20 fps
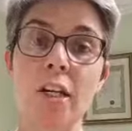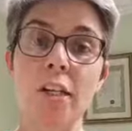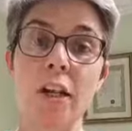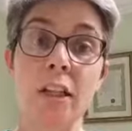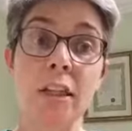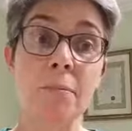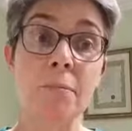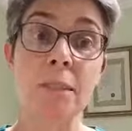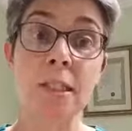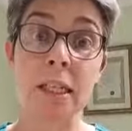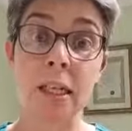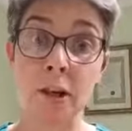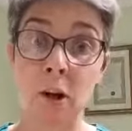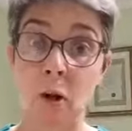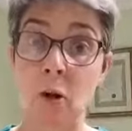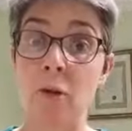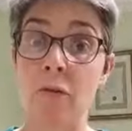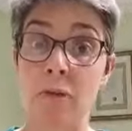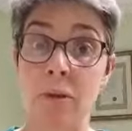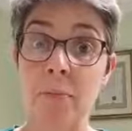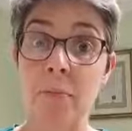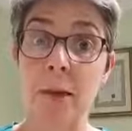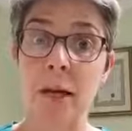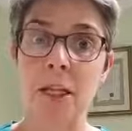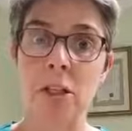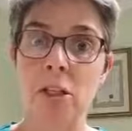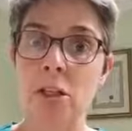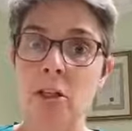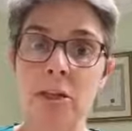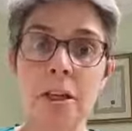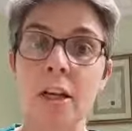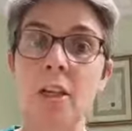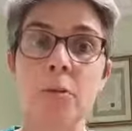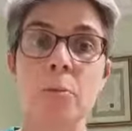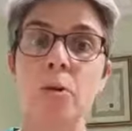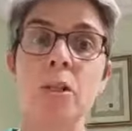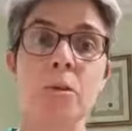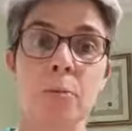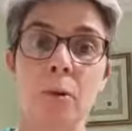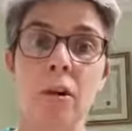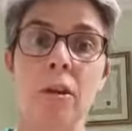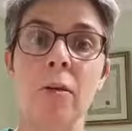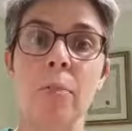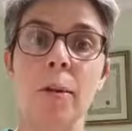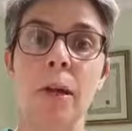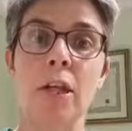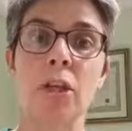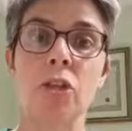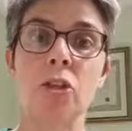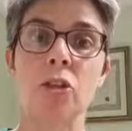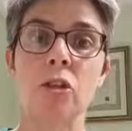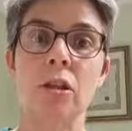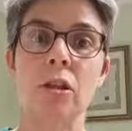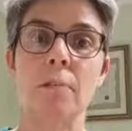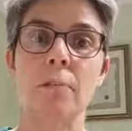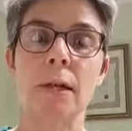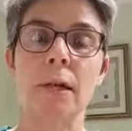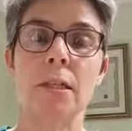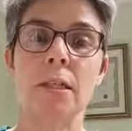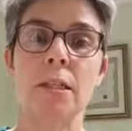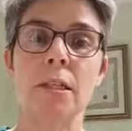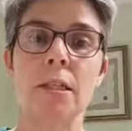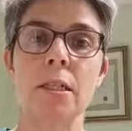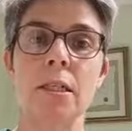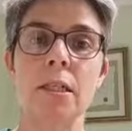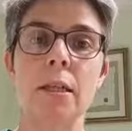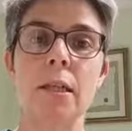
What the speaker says: at them to get off the pitch because they're not supposed to be on the pitch during the match.